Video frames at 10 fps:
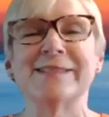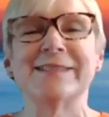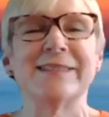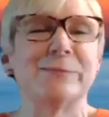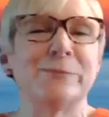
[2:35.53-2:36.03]
And
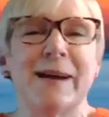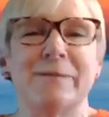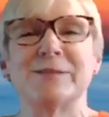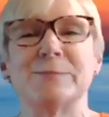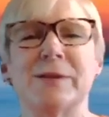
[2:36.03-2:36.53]
then we have a
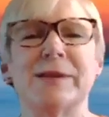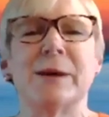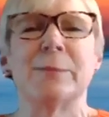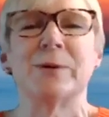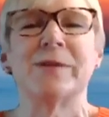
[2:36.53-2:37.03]
small
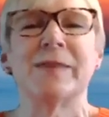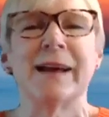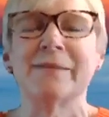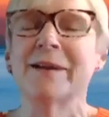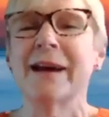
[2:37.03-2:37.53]
number
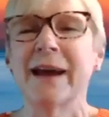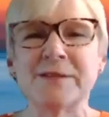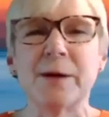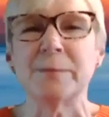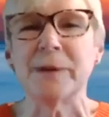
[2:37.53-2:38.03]
that have
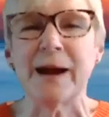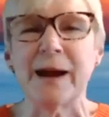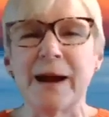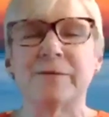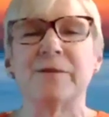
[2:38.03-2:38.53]
stopped
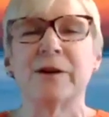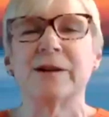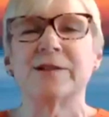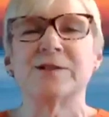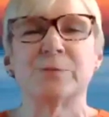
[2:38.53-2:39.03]
out for
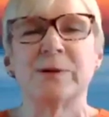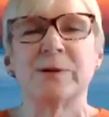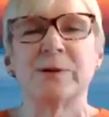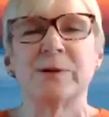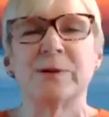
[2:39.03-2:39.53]
various
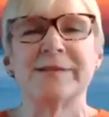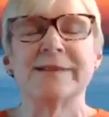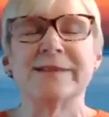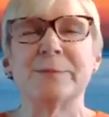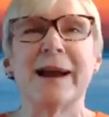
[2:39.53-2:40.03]

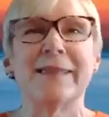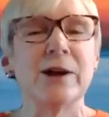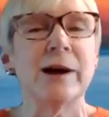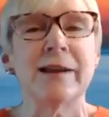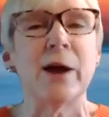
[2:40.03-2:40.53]
reasons. But I
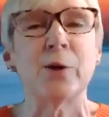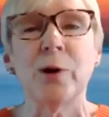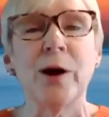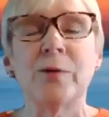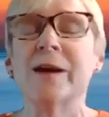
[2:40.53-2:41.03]
think a lot of
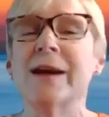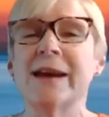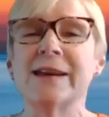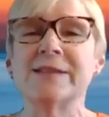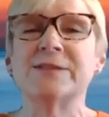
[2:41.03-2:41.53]
that growth
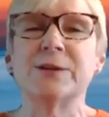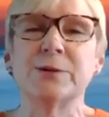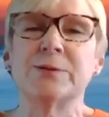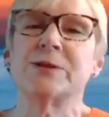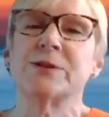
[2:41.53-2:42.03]

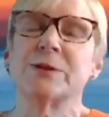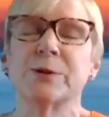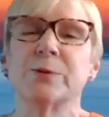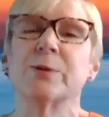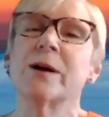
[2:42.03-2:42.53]
is due
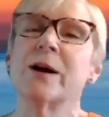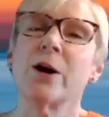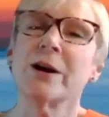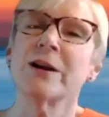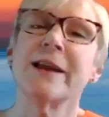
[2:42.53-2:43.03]
to
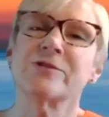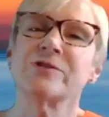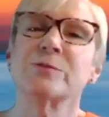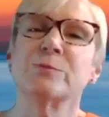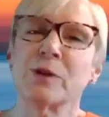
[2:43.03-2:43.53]
our
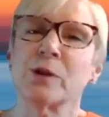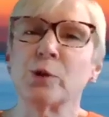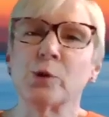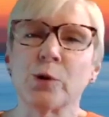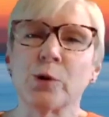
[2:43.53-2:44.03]
connection
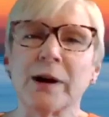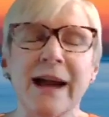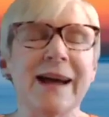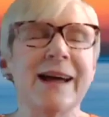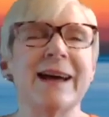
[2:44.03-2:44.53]
with
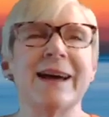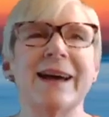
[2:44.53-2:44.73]
Gloria.